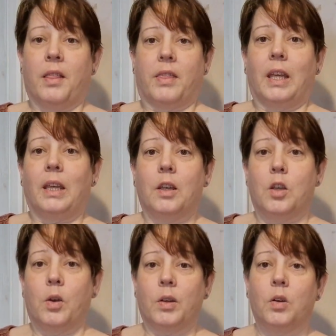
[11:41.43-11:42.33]
thing
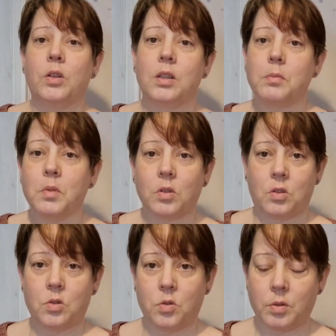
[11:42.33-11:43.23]
going on, and I'm not going
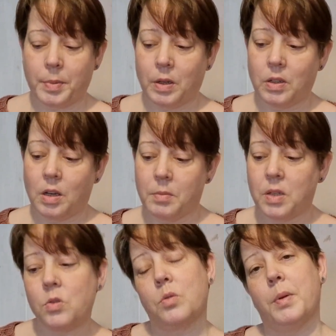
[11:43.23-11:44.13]
to talk about it. I might
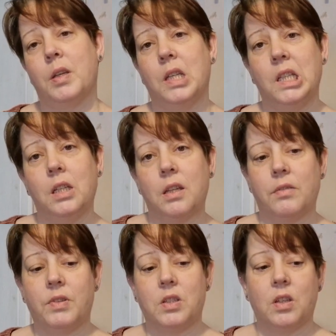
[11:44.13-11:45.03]
talk about it in another
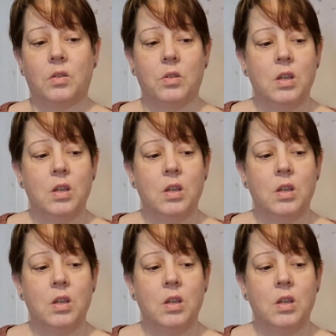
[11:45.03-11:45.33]
video,